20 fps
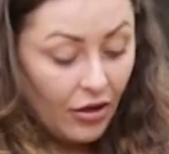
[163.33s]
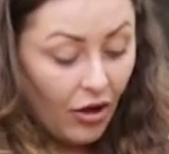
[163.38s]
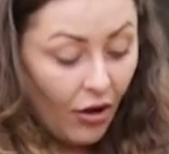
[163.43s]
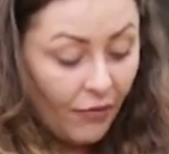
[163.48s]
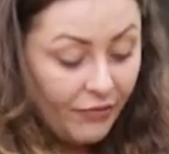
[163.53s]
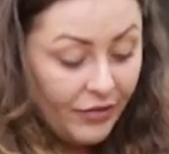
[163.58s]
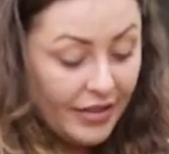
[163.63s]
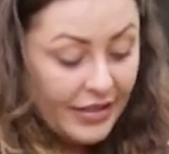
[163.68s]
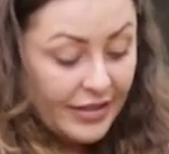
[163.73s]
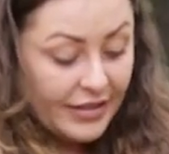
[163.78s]

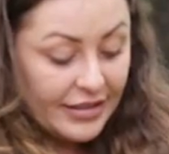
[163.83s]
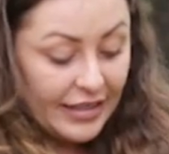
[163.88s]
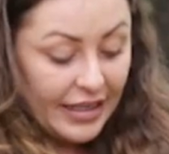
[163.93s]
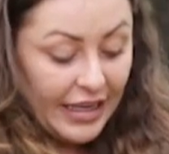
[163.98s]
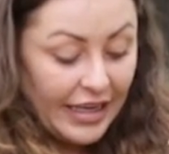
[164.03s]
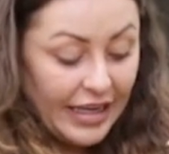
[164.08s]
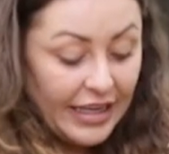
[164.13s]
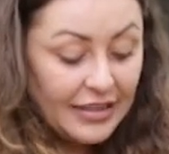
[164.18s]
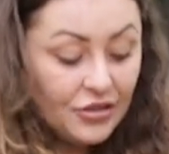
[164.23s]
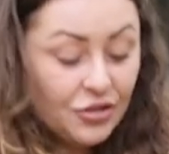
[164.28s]

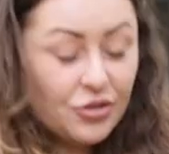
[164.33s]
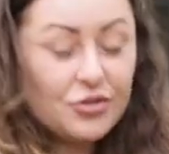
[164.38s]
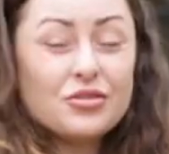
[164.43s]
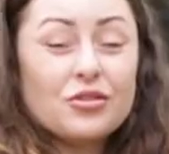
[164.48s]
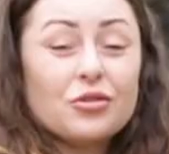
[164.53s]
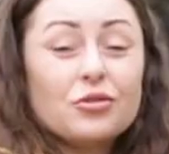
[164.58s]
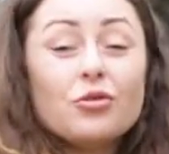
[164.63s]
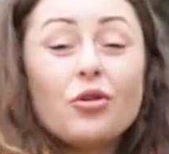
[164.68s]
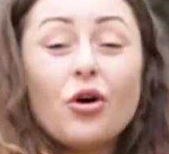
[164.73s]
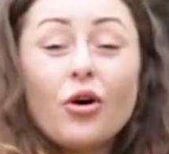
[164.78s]
Obviously, it's used
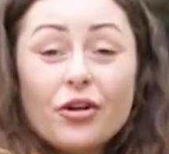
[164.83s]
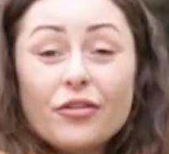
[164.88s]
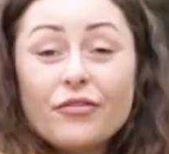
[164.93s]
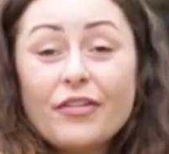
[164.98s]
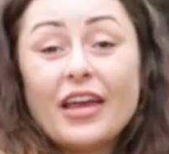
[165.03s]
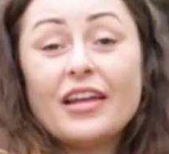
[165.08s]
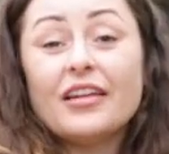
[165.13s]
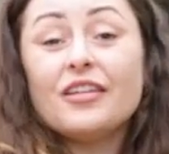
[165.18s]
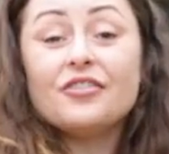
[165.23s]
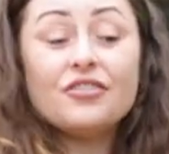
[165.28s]
a lot of
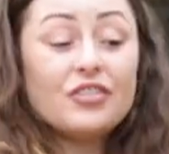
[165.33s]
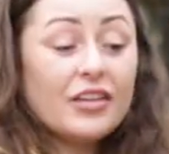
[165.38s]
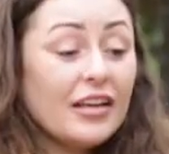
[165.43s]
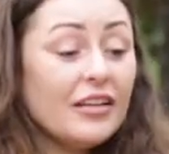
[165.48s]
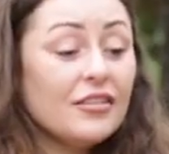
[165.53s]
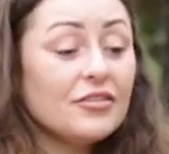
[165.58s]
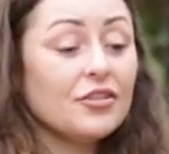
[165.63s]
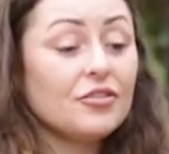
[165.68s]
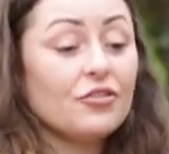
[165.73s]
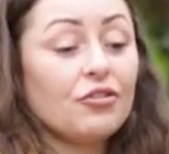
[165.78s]

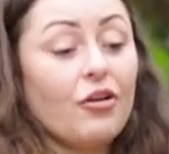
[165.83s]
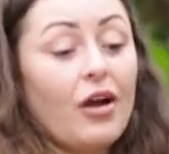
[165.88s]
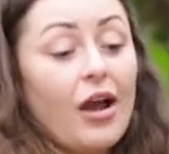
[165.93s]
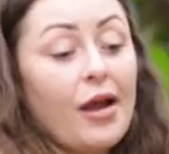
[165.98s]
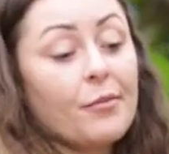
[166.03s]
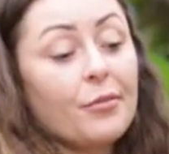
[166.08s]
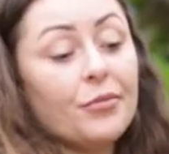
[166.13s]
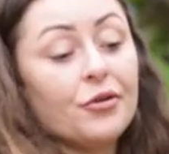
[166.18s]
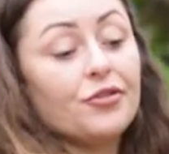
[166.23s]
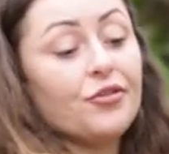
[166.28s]
energy to try
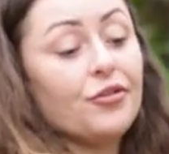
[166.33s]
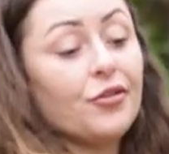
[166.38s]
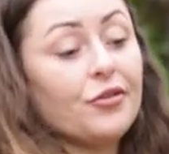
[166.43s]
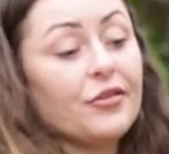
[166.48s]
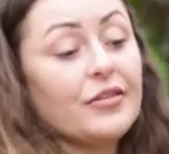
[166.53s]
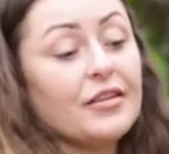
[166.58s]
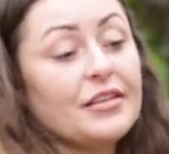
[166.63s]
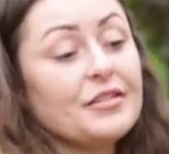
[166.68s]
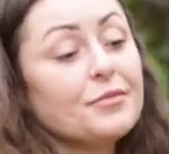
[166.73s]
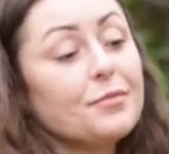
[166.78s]
and
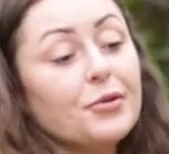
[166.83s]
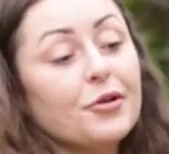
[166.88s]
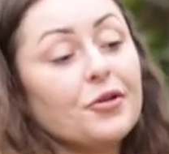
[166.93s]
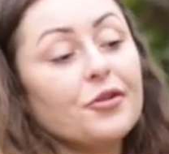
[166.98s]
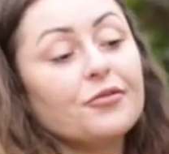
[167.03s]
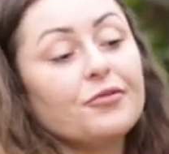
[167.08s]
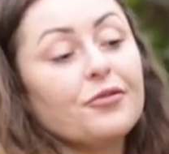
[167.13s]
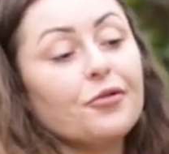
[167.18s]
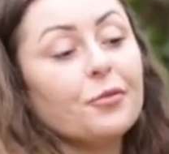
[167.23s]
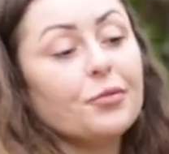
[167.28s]
produce these
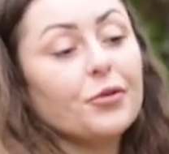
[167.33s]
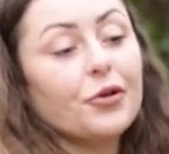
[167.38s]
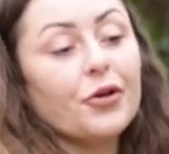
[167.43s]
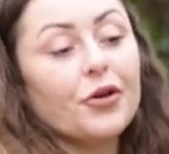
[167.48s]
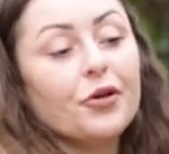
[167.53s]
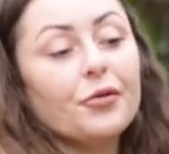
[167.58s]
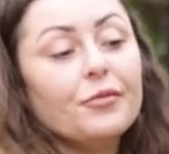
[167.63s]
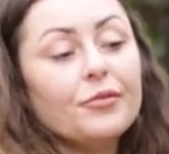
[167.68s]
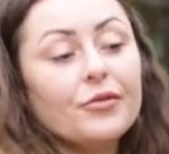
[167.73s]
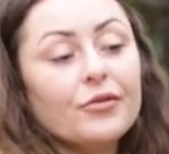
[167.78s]
beautiful
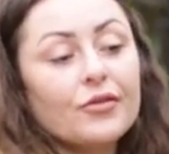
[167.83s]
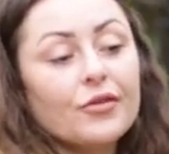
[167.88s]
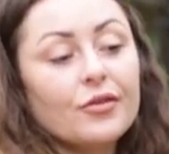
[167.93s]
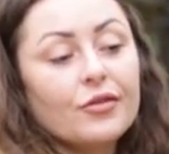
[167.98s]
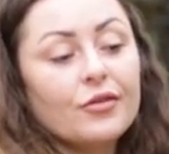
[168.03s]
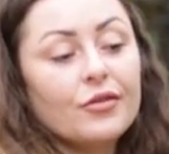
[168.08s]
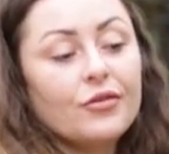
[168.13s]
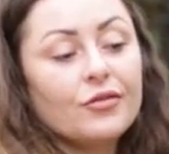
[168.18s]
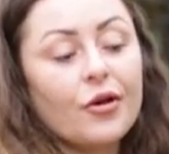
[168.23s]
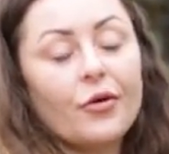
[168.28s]
blooms,
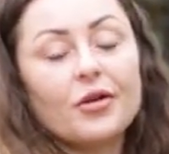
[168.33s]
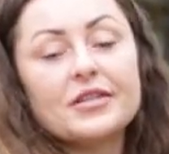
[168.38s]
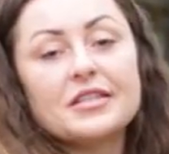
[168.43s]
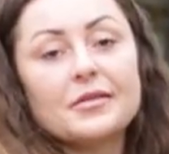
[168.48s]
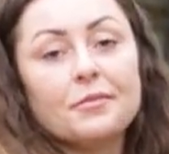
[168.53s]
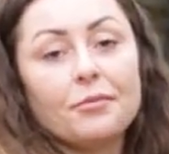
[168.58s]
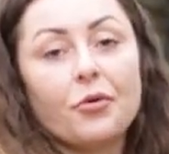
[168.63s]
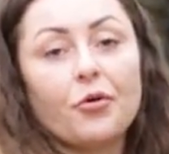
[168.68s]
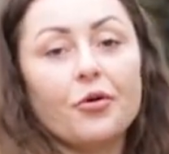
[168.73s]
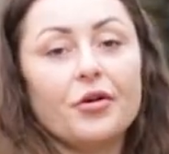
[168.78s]
so it's
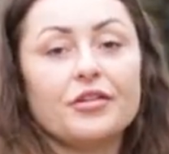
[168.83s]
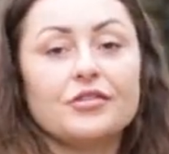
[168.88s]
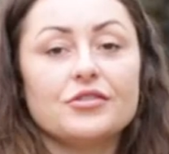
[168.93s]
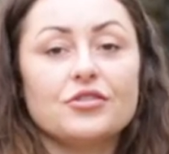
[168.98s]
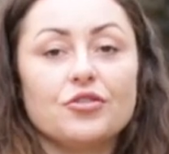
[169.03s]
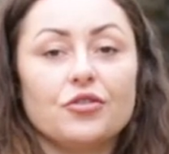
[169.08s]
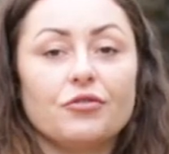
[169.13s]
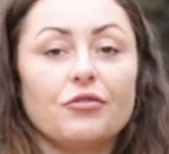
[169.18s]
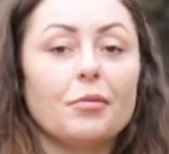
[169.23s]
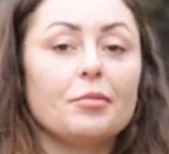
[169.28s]
important
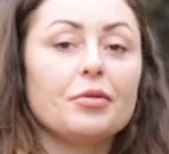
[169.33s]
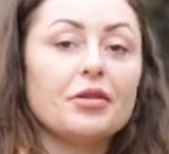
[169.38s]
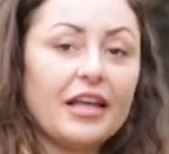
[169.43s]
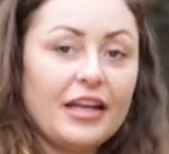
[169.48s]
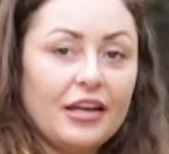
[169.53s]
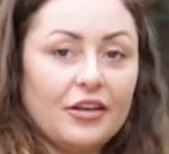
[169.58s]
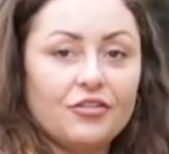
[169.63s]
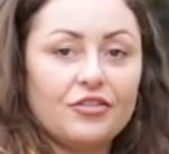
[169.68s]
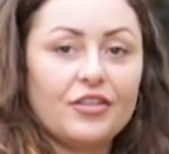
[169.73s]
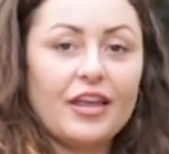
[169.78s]
to
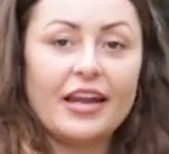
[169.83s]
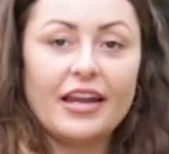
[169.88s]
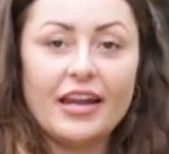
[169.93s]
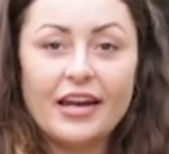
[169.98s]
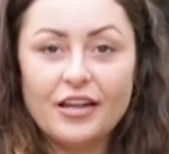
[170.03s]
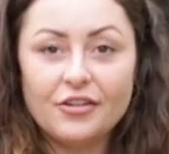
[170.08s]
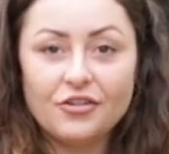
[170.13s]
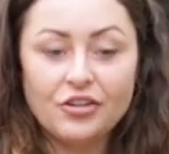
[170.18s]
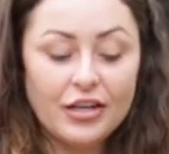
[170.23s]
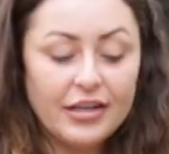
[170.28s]
replenish that
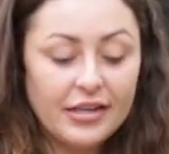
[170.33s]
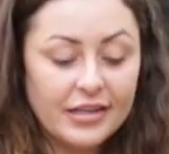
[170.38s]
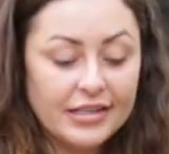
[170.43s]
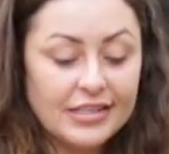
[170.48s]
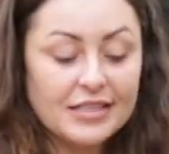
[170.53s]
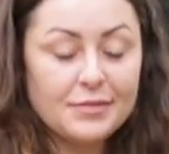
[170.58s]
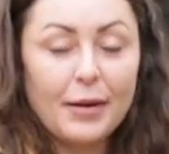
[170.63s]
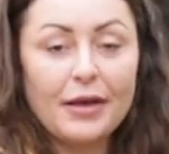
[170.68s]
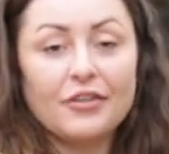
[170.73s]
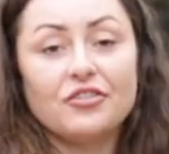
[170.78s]
energy,
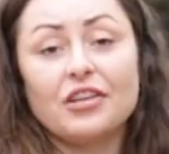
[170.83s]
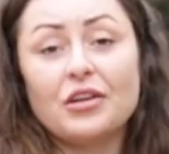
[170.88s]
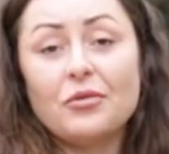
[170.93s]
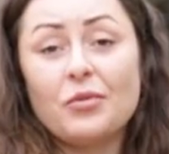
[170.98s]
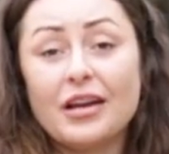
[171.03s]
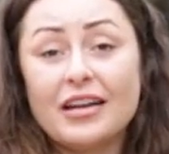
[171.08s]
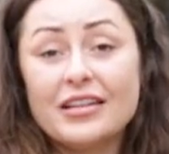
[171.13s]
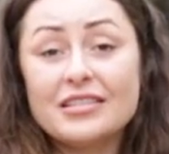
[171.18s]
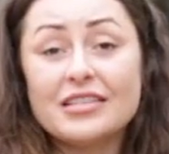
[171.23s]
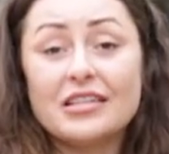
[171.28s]
especially
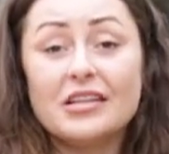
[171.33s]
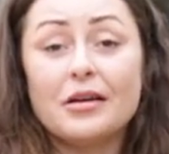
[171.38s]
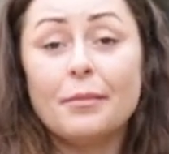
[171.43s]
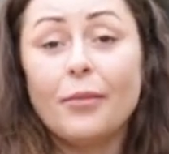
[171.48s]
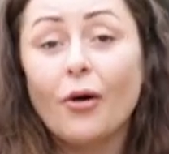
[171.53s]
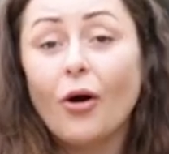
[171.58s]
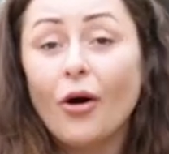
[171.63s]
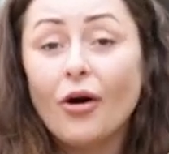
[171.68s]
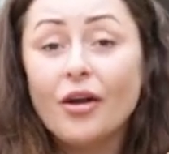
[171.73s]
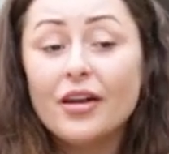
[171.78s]
when it's in a
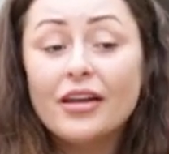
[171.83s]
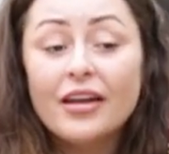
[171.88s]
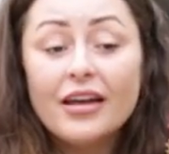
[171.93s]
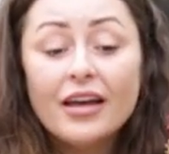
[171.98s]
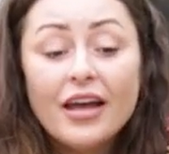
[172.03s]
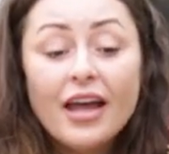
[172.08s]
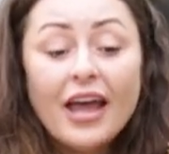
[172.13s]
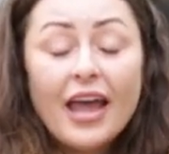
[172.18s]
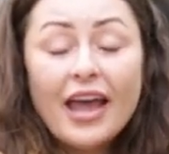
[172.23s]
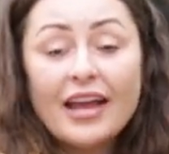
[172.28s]
pot
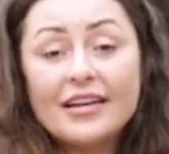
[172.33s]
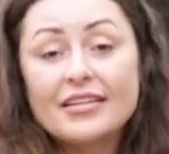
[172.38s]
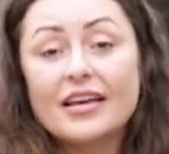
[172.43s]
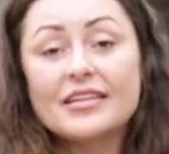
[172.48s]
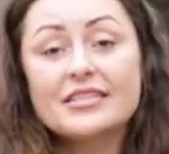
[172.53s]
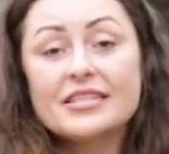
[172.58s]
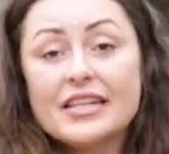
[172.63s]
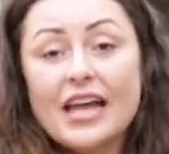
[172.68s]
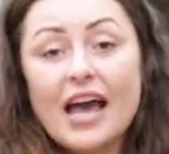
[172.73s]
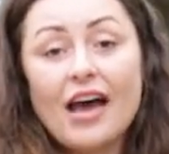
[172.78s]
and
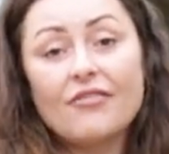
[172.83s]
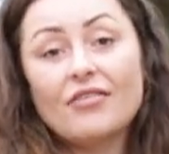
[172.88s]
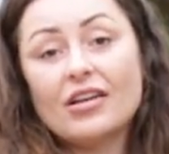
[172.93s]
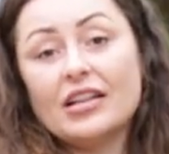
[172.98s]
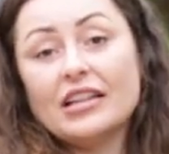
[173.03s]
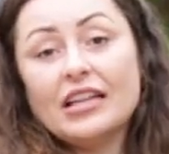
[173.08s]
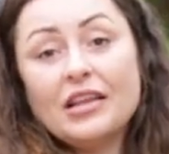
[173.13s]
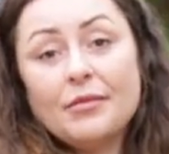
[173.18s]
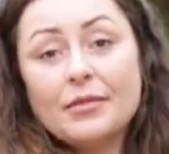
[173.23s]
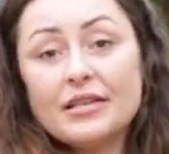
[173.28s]
doesn't have
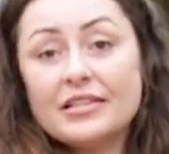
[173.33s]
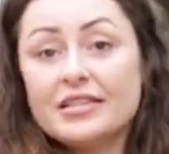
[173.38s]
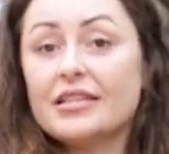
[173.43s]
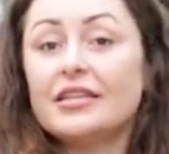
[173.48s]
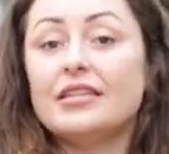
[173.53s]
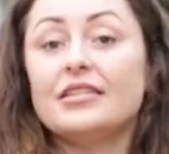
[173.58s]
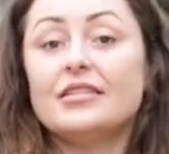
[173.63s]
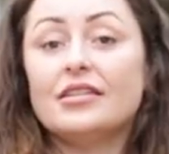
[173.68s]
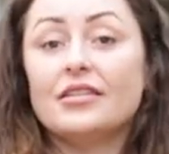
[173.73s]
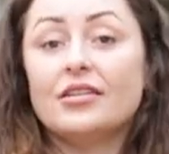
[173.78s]

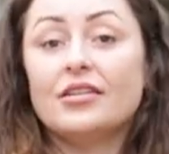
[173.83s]
unlimited